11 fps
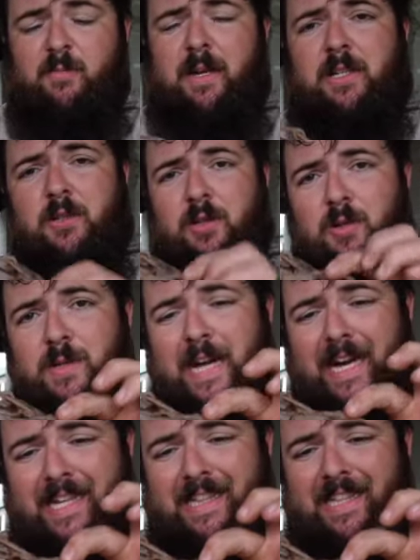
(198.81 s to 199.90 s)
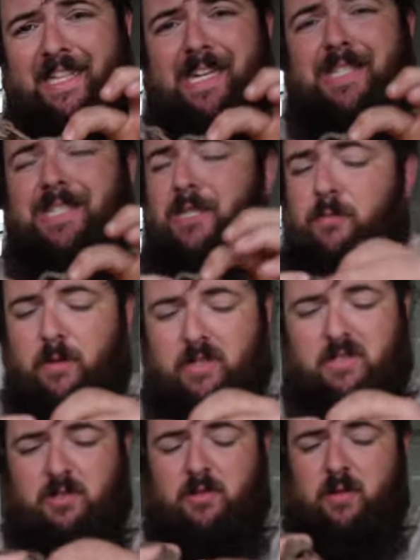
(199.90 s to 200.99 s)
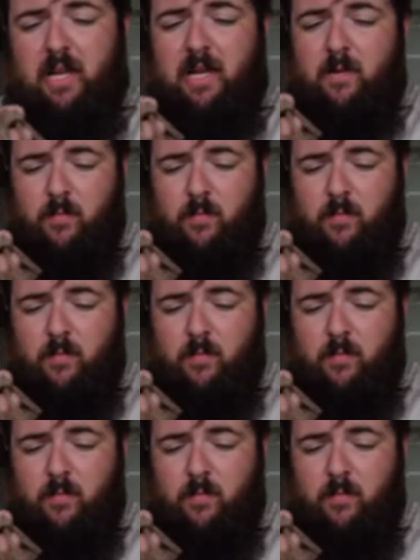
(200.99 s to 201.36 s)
make sure you tighten these as much as you can.